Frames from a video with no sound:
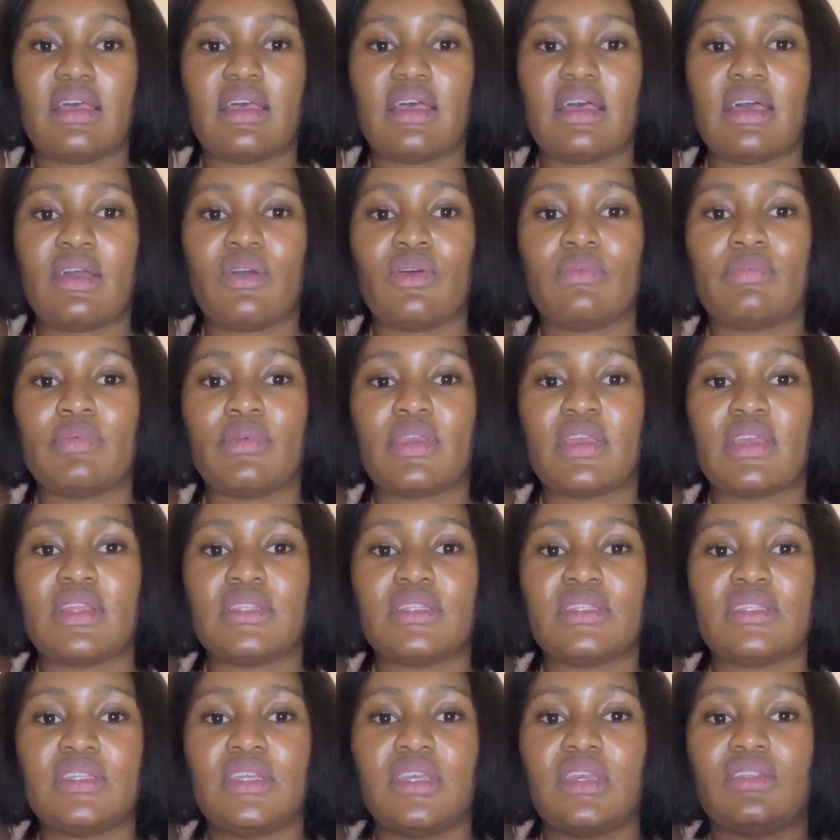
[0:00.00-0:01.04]
I hope you can
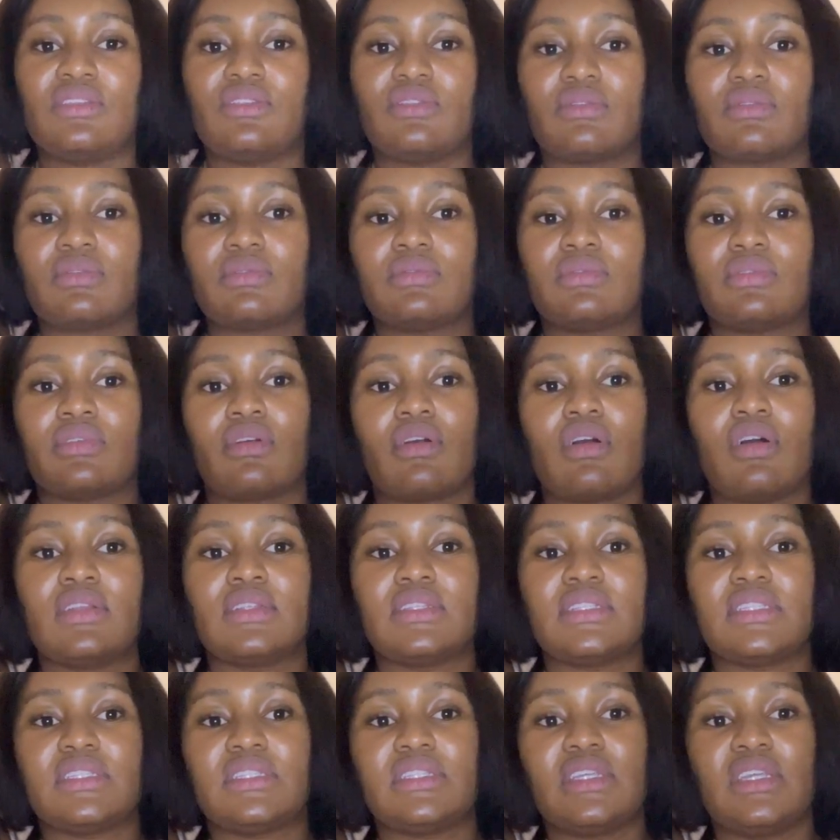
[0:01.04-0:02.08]
see it. Oh, you can't
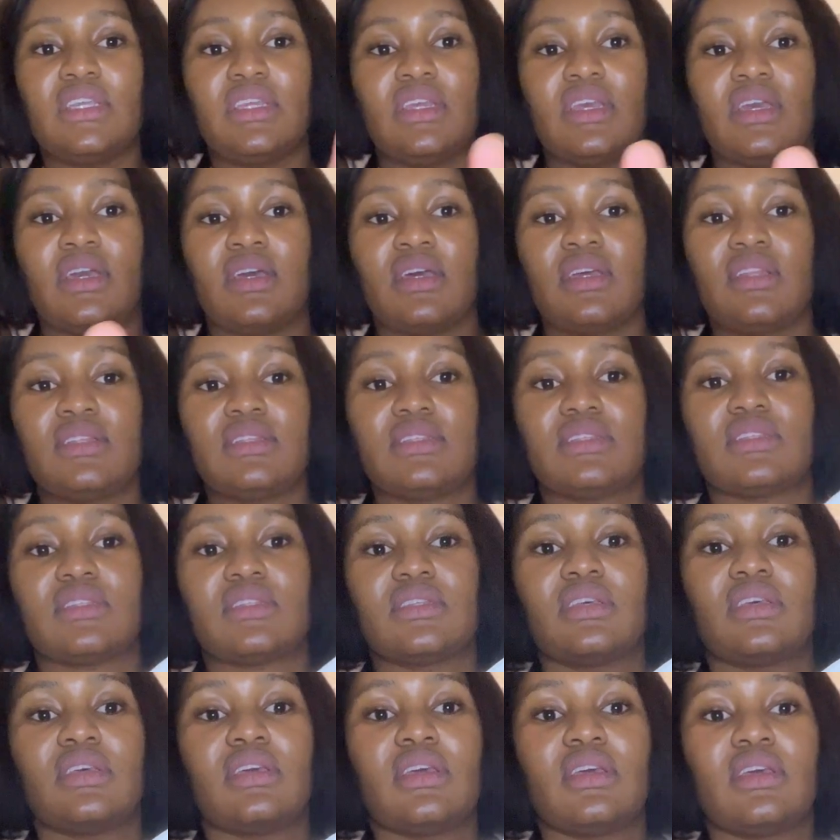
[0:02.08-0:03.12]
see it.
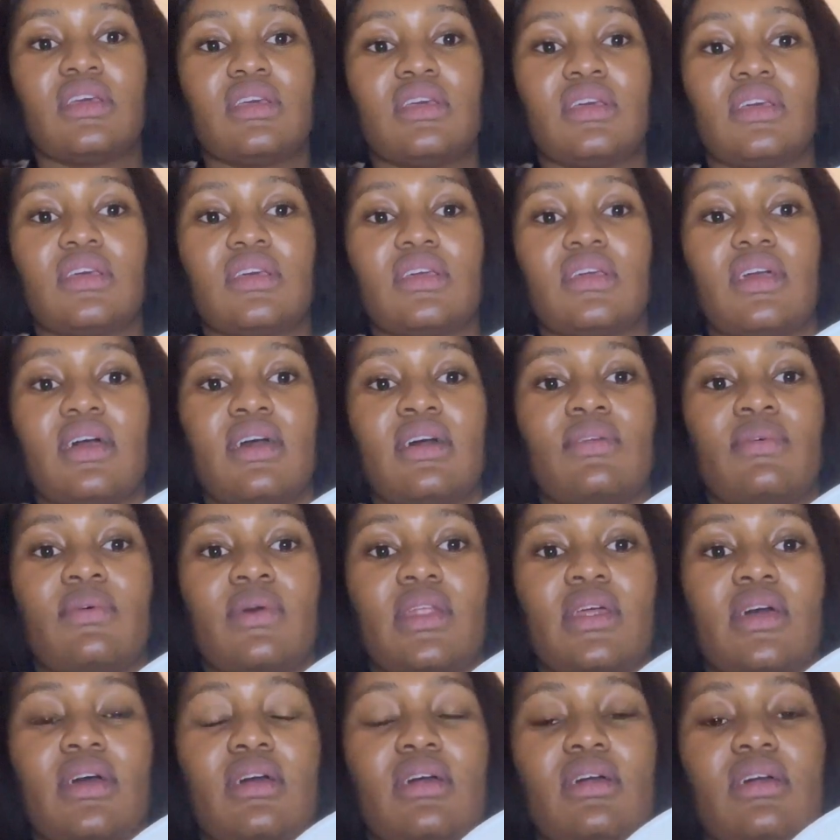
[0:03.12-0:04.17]
I don't wanna.